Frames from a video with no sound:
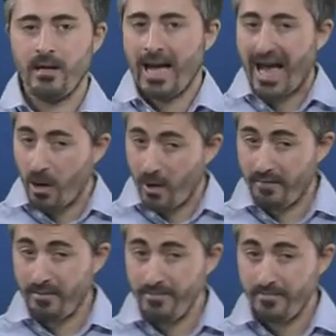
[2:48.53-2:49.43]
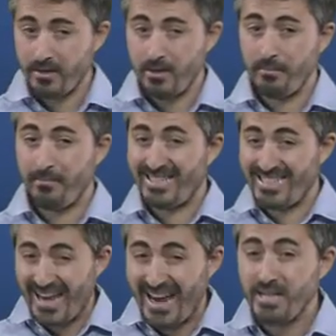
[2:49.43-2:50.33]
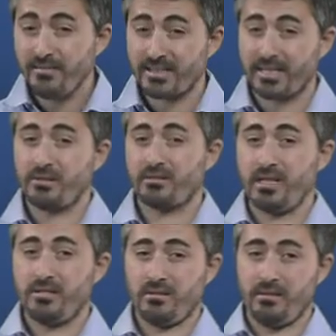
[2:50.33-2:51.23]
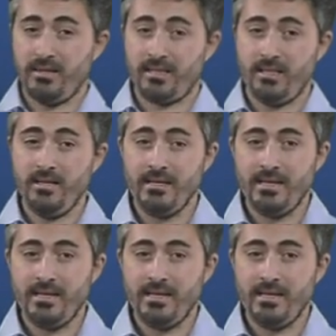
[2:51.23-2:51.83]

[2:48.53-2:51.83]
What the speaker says: However, by the end of the 2nd century BC,